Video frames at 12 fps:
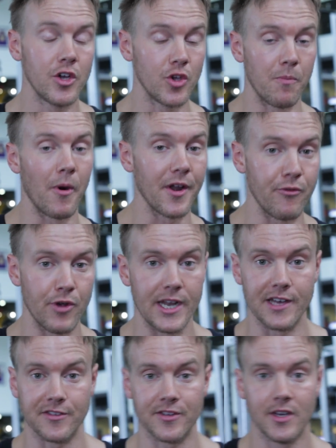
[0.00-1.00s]
your body really
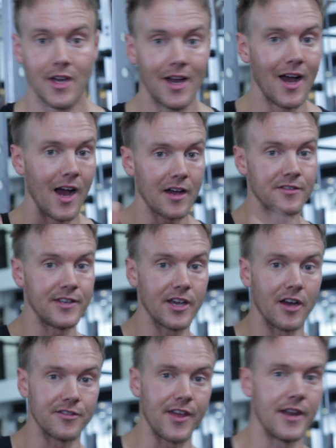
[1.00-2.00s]
is. I'll see you
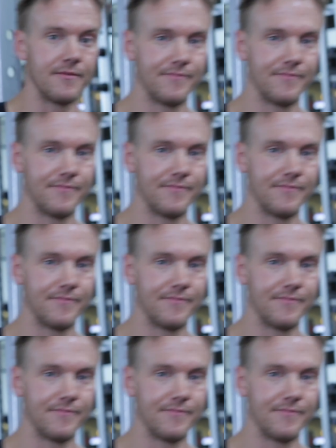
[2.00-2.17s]
guys then.